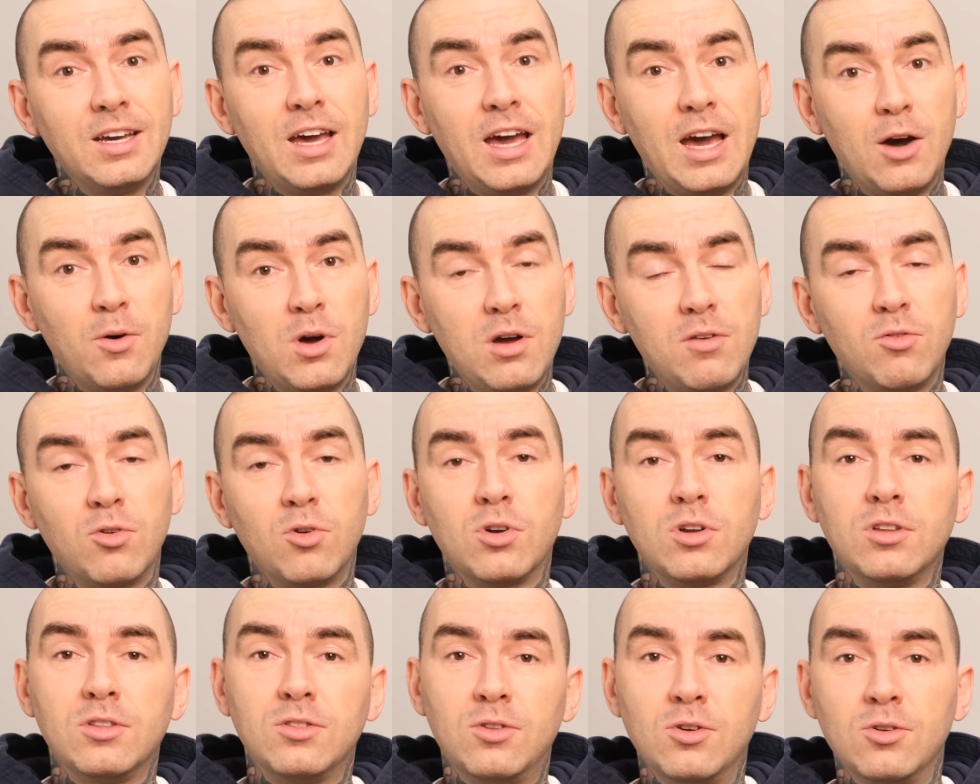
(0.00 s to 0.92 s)

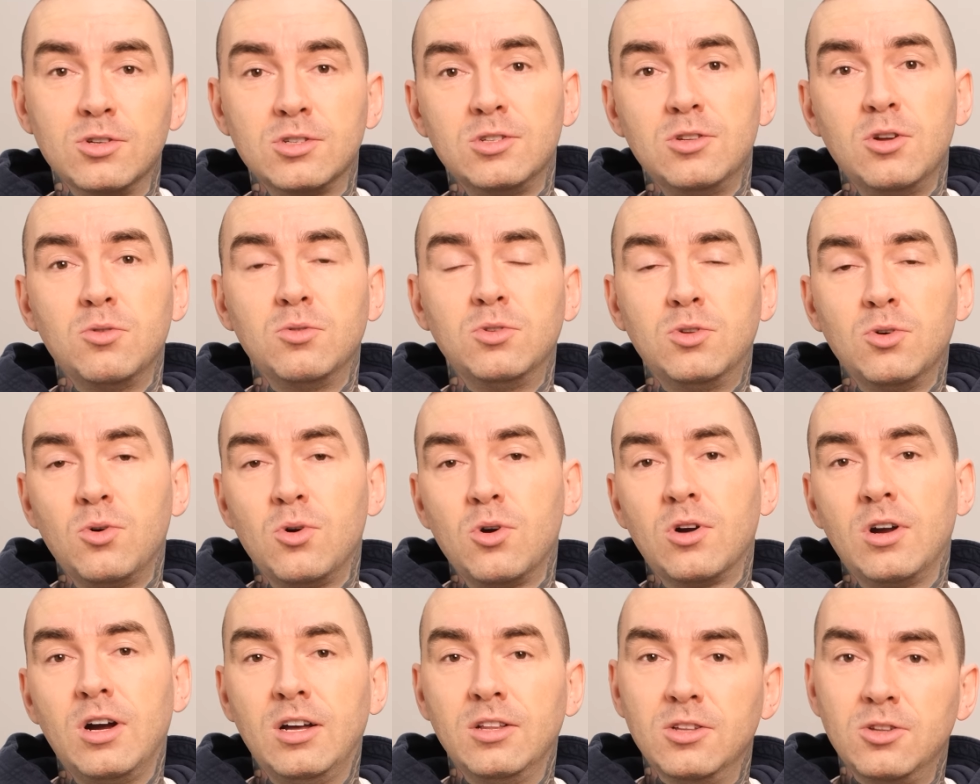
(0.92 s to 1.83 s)
However, there's no
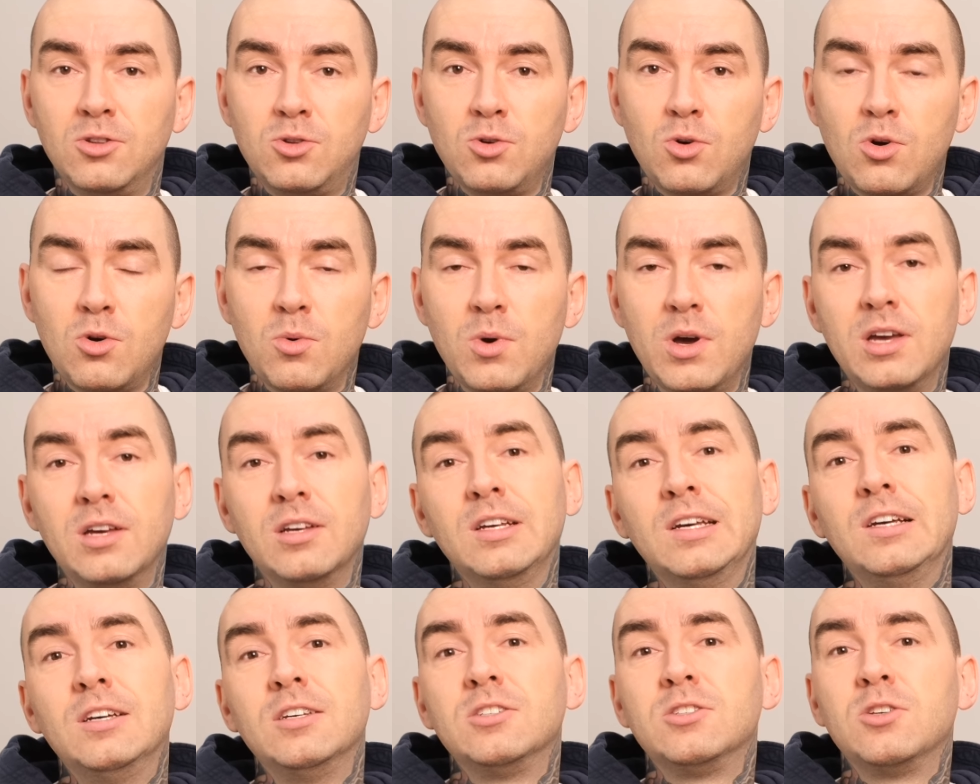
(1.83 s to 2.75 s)
door on the doorway.
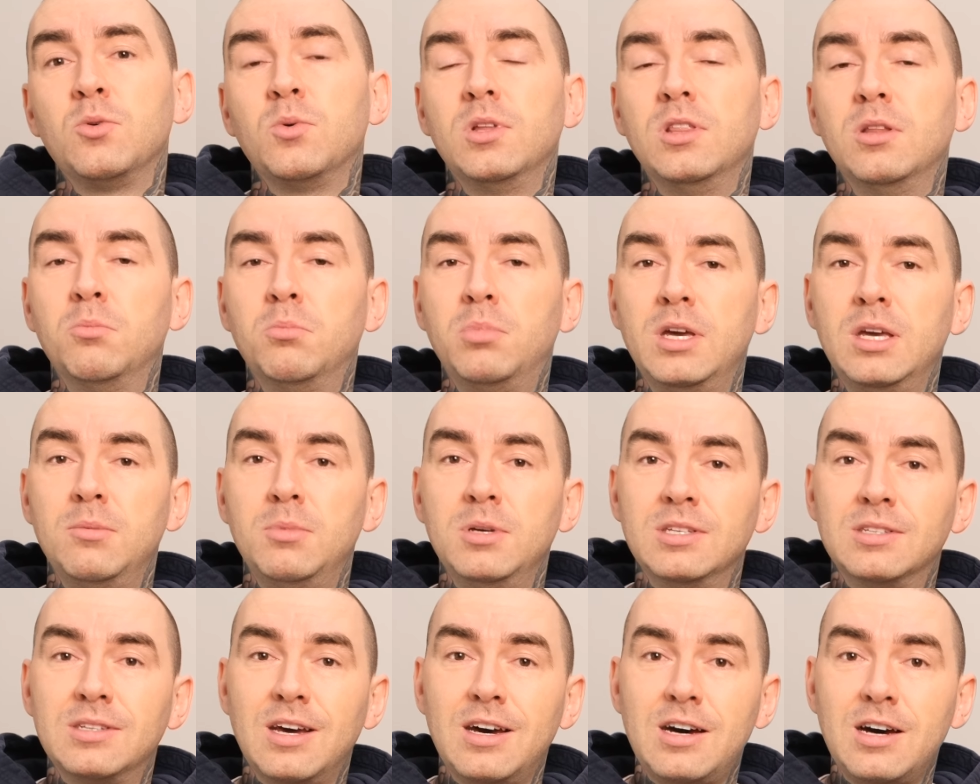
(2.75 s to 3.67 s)
So when the
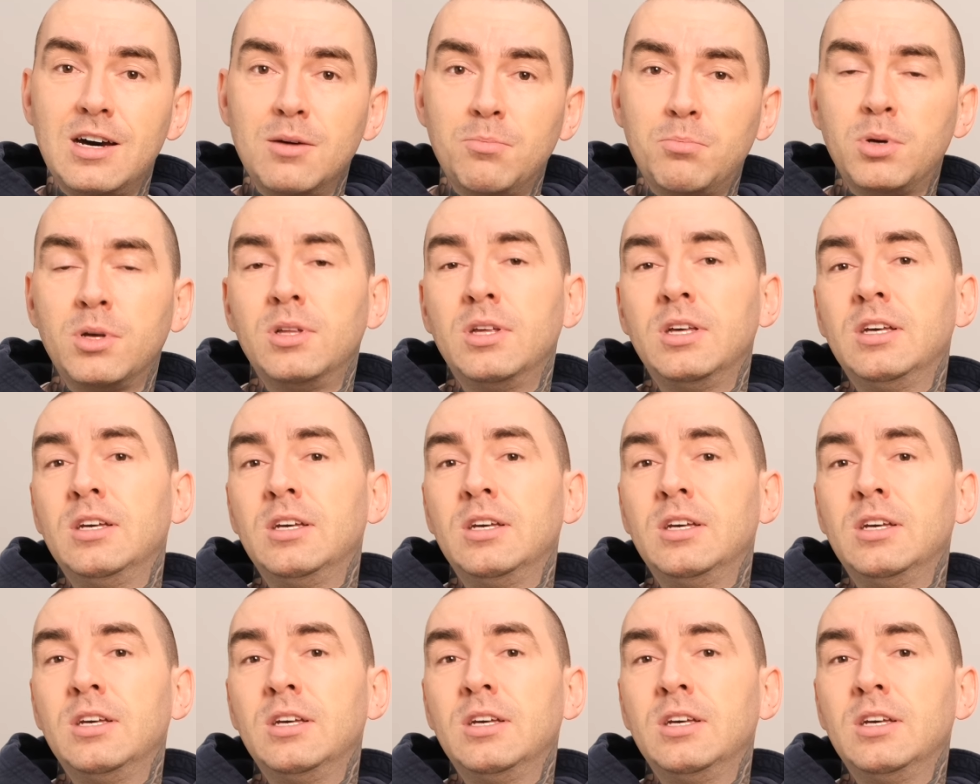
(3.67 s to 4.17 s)
baby's up,